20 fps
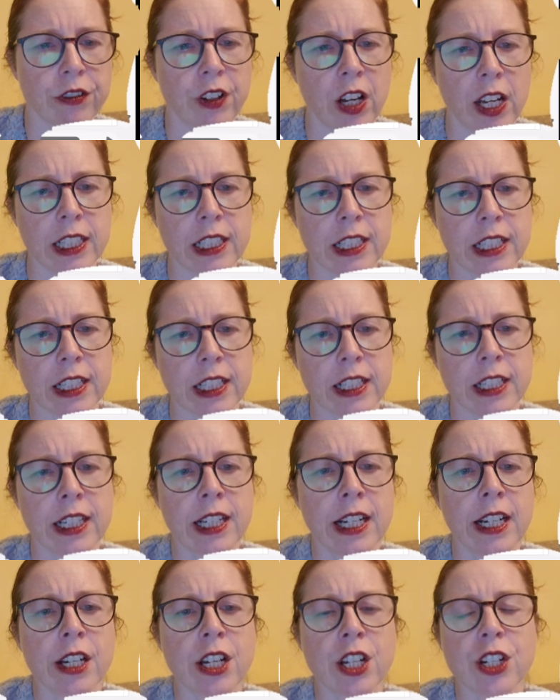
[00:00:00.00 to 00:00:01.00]
find it.
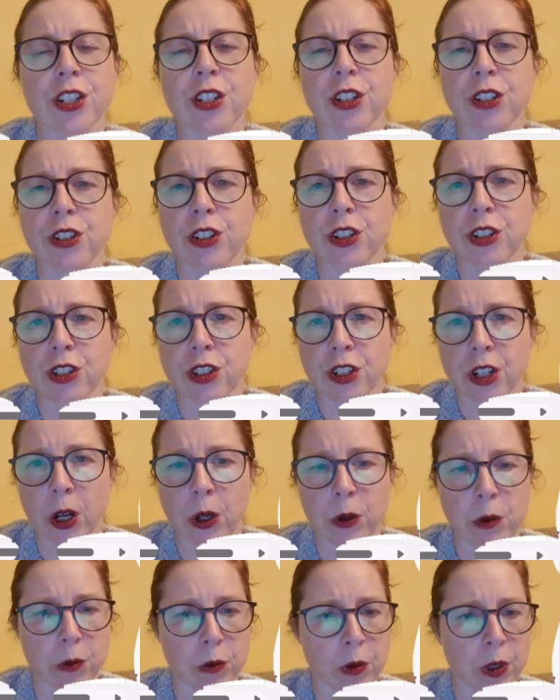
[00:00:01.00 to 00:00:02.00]
So
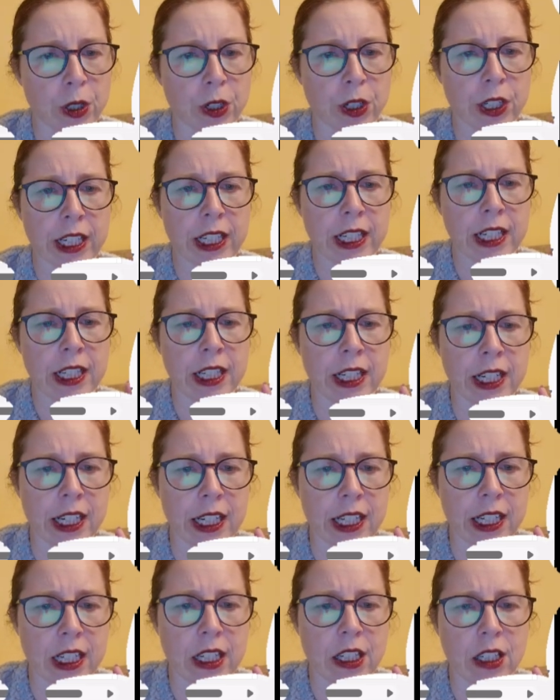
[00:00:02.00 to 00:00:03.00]
don't worry
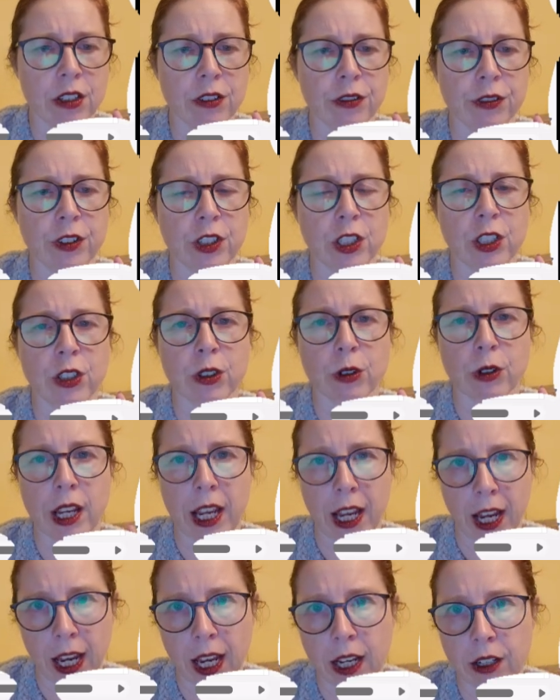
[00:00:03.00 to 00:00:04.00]
if you
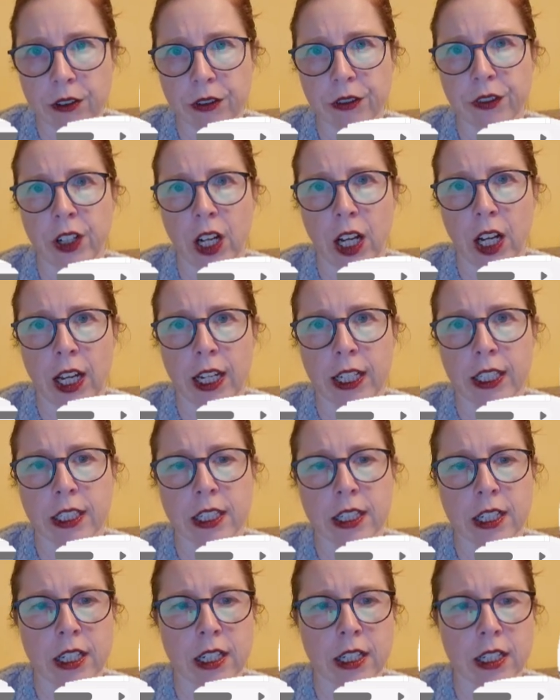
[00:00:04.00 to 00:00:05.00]
can't
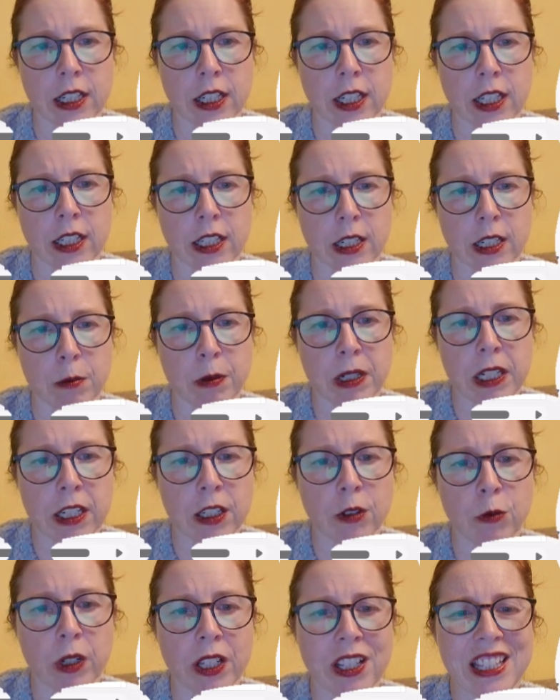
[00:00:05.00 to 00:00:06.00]
find it to
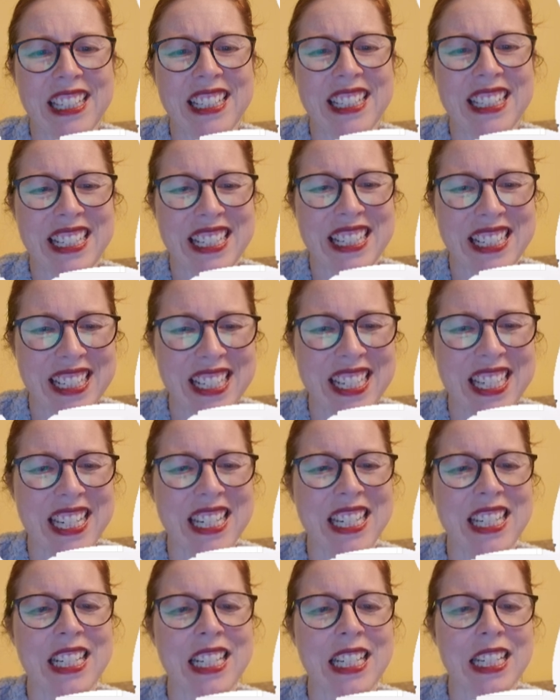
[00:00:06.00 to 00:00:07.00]
begin with. It is
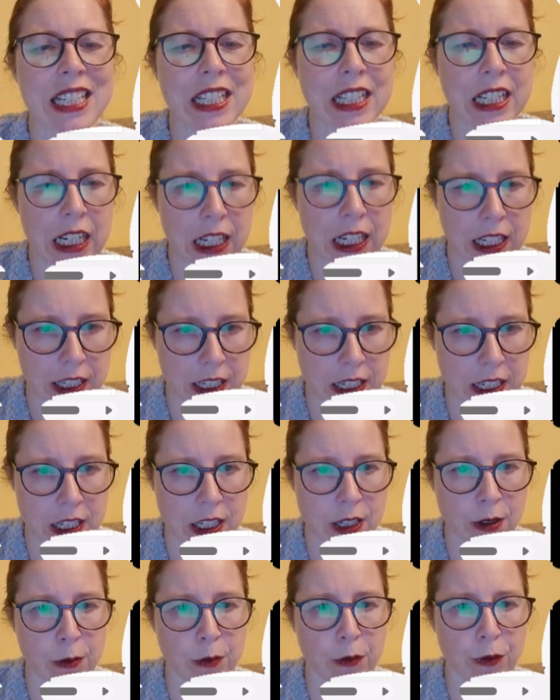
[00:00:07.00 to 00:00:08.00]
in the
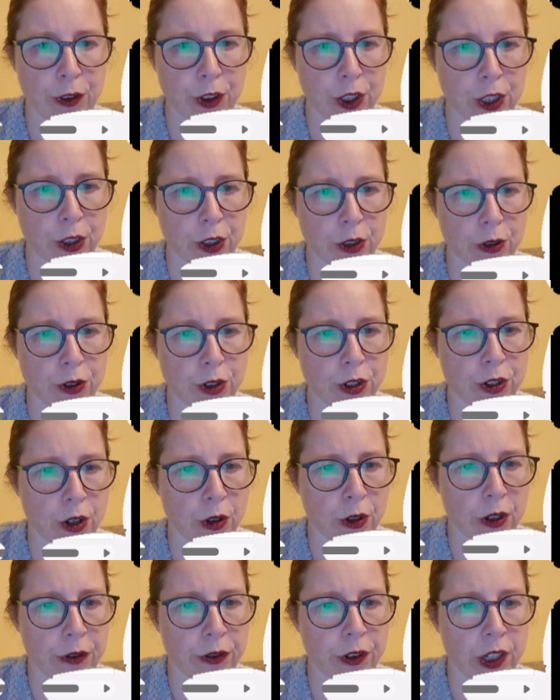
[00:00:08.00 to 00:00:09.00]
custom view.
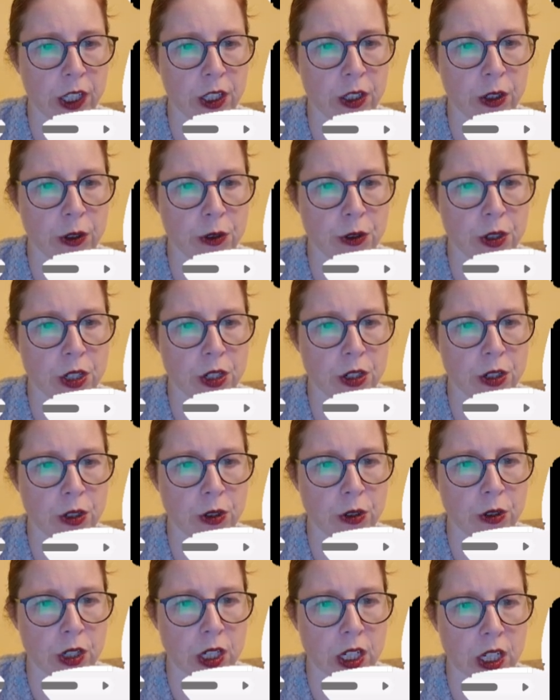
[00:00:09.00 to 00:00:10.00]
So if I go
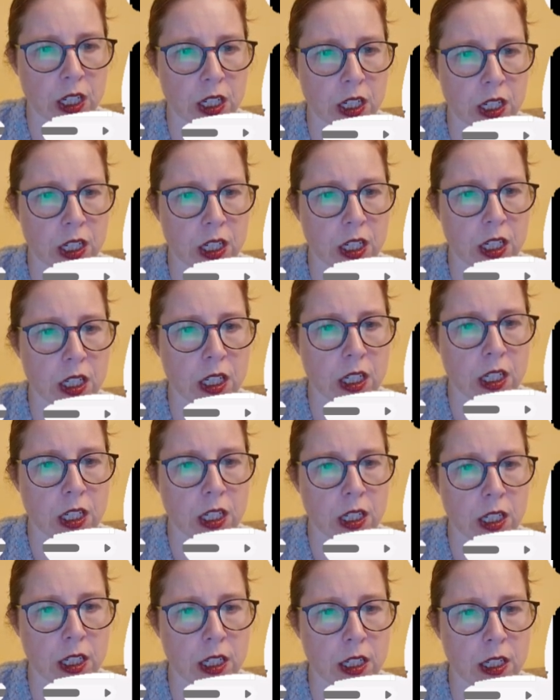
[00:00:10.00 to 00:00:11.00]
to
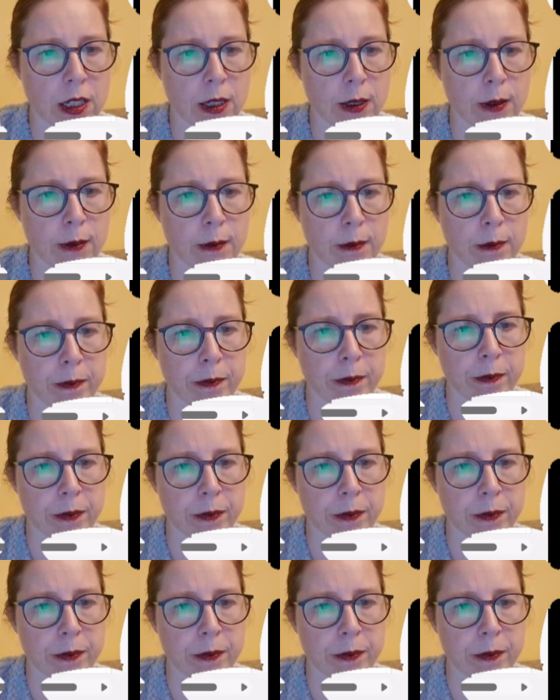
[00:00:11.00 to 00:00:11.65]
custom